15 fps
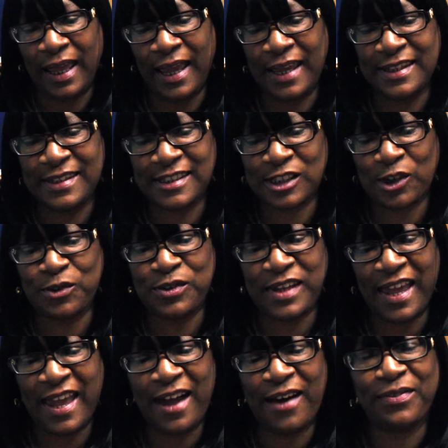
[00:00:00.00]
And so
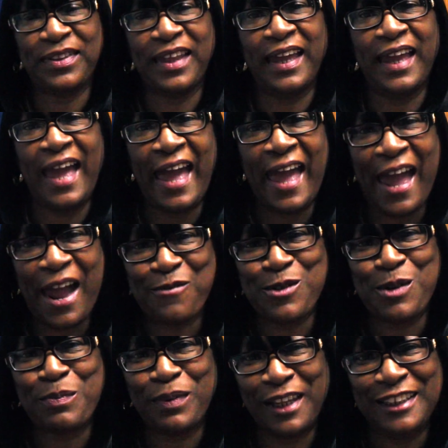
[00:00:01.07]
now they have
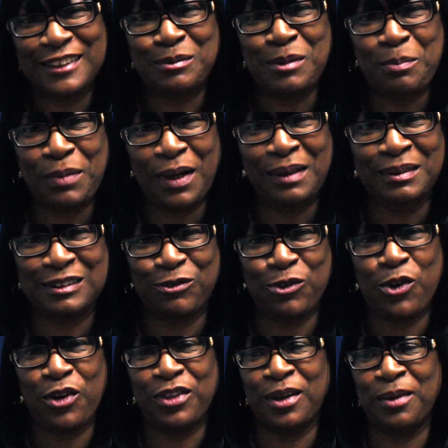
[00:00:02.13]
replacement bulbs
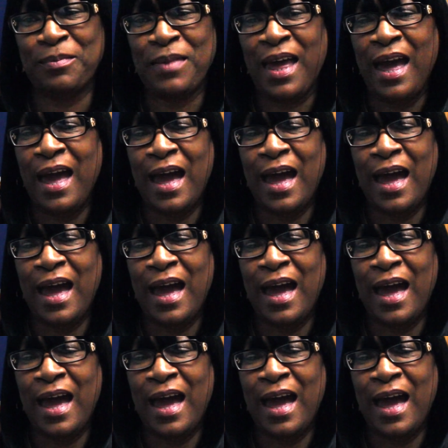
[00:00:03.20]
for them.